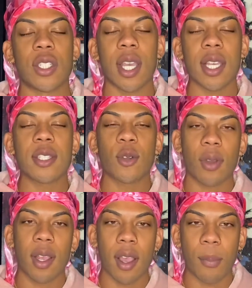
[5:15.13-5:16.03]
Yes,
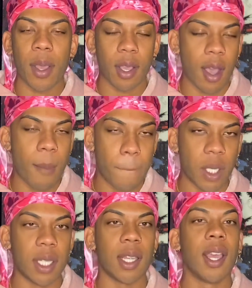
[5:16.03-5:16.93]
growing up, I got
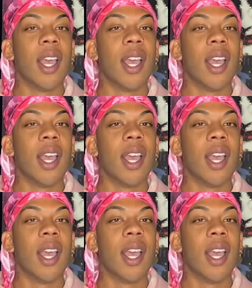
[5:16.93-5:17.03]
bullied.